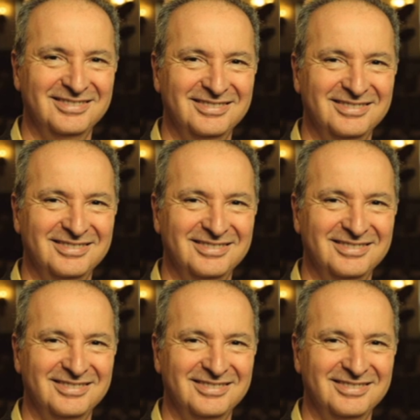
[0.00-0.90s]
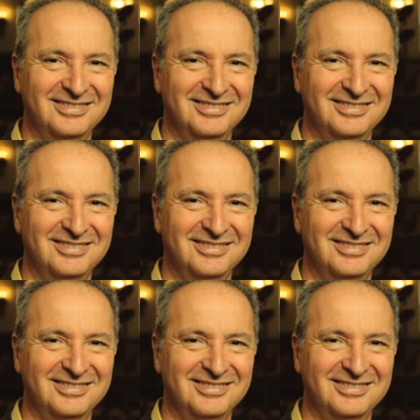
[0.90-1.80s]

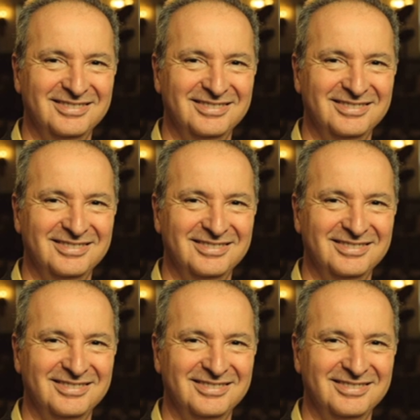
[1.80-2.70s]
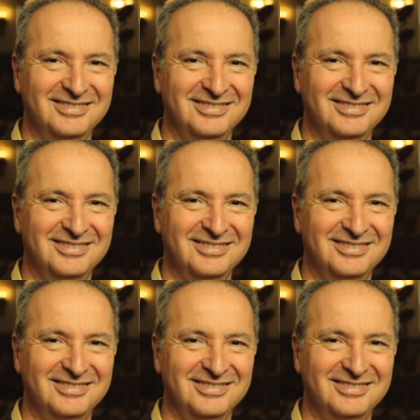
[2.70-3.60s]

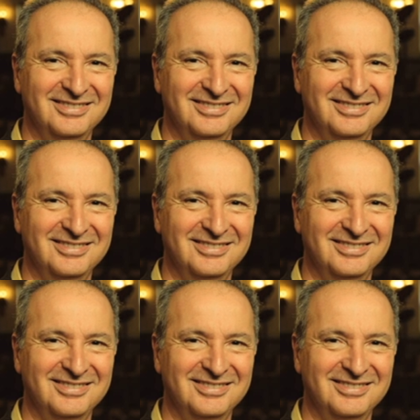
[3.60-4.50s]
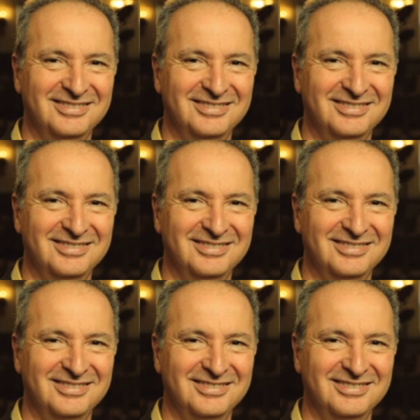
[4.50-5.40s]

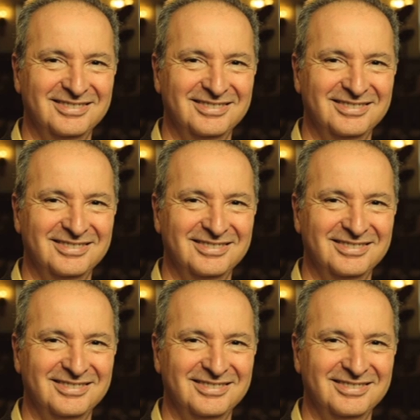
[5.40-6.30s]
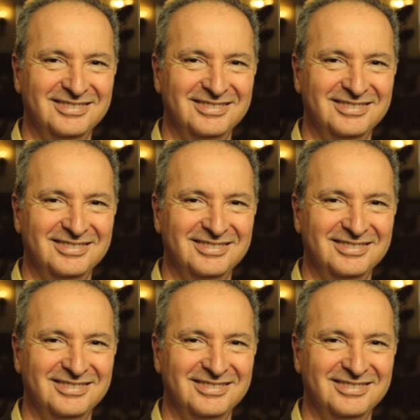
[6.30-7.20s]

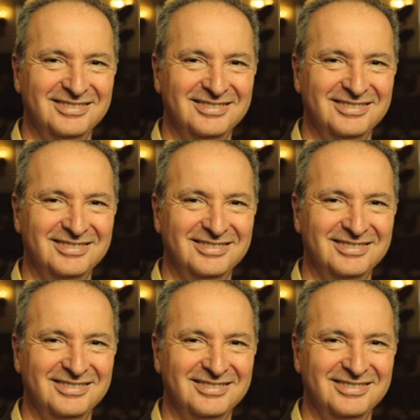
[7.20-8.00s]
(no lip movement)